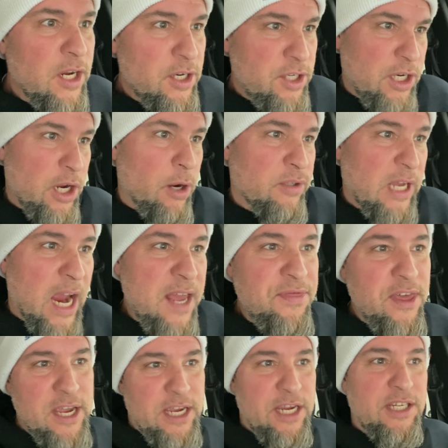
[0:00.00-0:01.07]
She goes, I
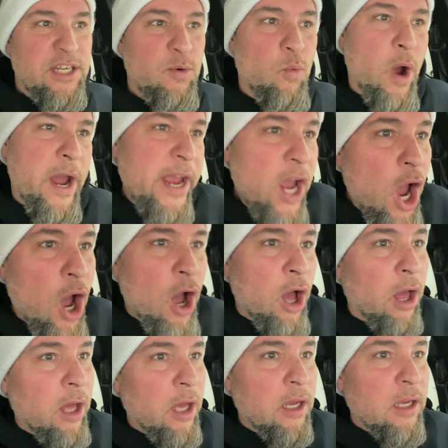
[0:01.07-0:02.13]
think he's in Whitehall.
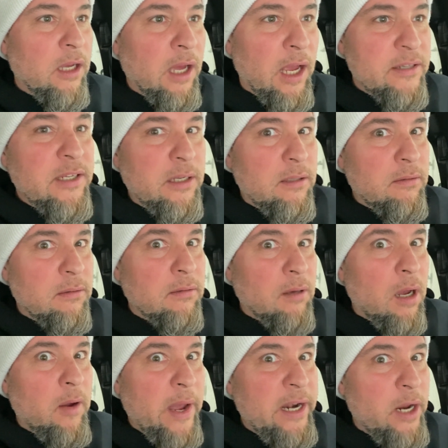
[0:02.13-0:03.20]
I was like,
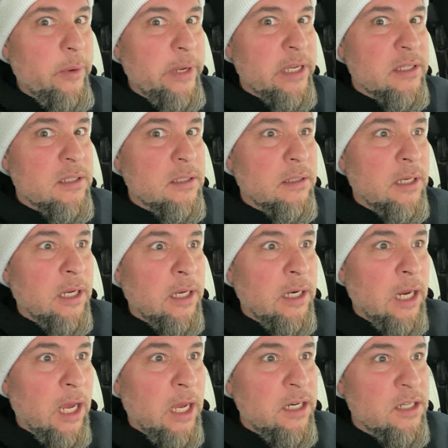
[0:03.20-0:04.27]
Oh, I know he is. And
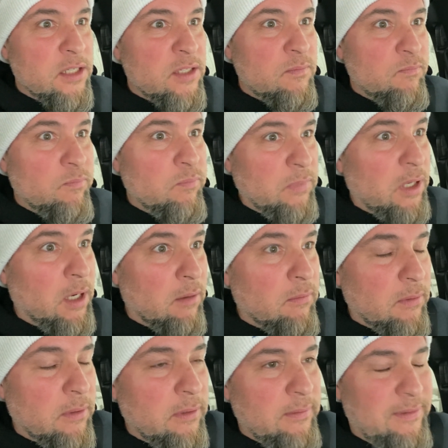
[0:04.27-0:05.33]
I just, you know,
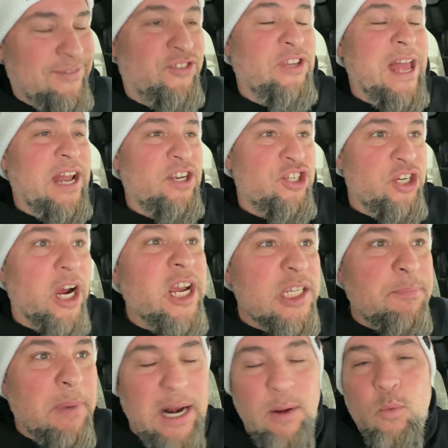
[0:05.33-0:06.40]
not
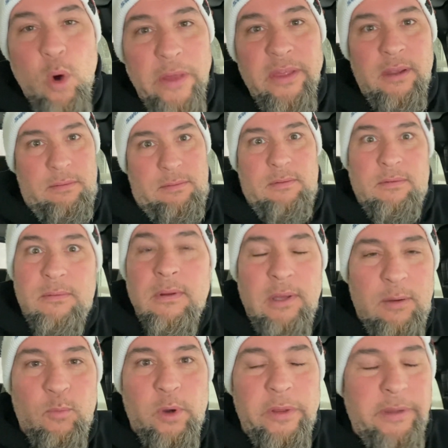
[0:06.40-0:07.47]
just, but I won the,
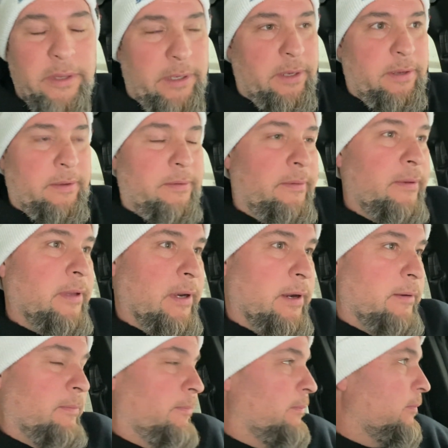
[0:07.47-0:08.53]
I won the, uh, you know,
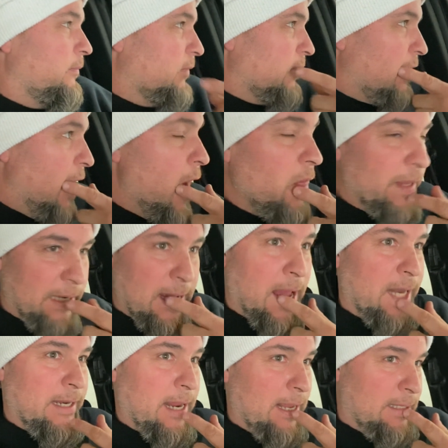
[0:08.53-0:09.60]
the calling
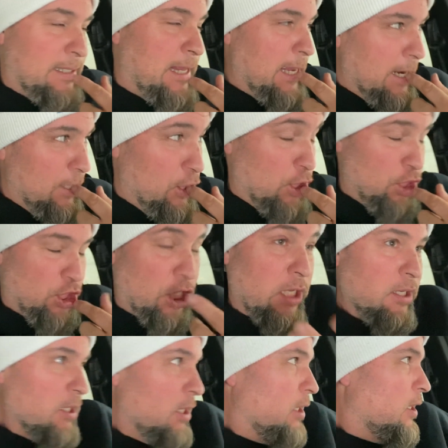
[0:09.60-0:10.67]
contest there. Just,
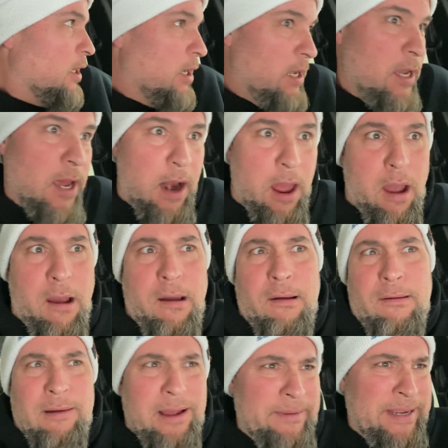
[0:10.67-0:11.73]
you know,
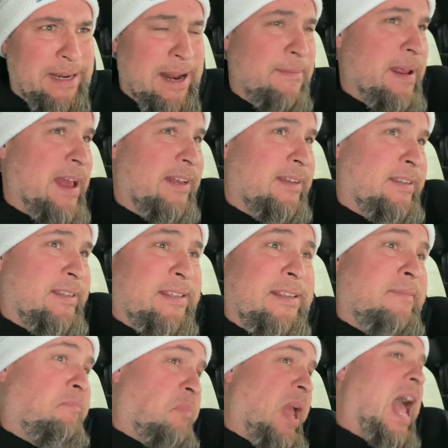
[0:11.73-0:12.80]
I mean, I'm not,
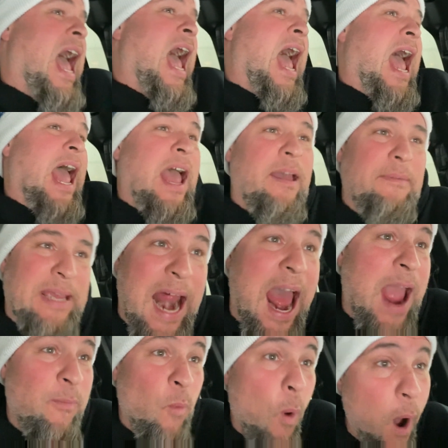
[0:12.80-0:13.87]
I, mean,
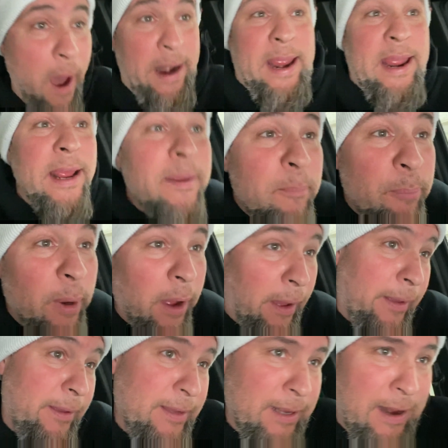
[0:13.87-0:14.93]
I won it,
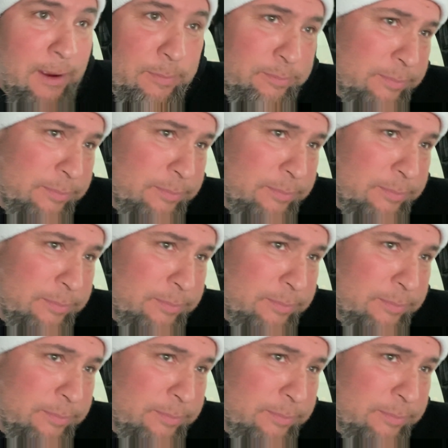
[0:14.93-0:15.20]
but, you know,